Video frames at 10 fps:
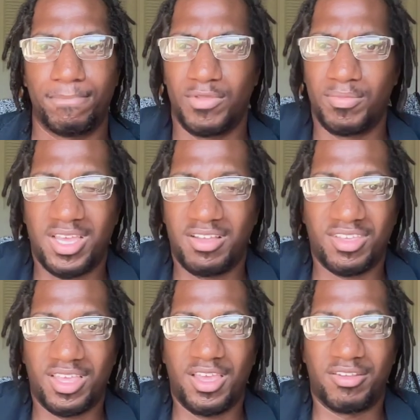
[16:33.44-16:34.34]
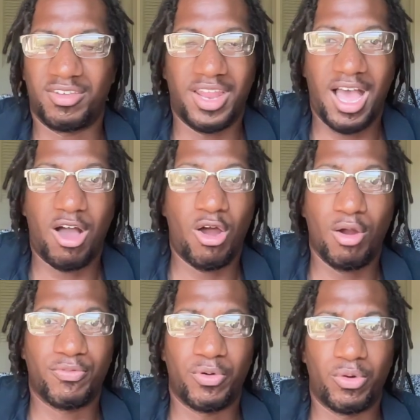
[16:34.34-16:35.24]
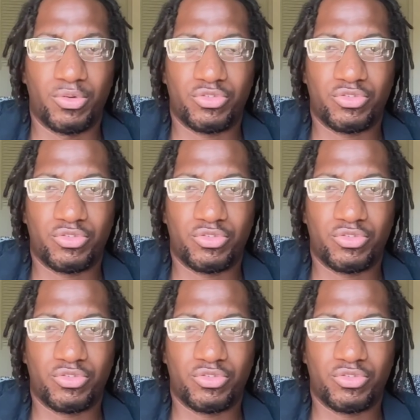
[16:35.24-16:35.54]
because again, to not harm folks,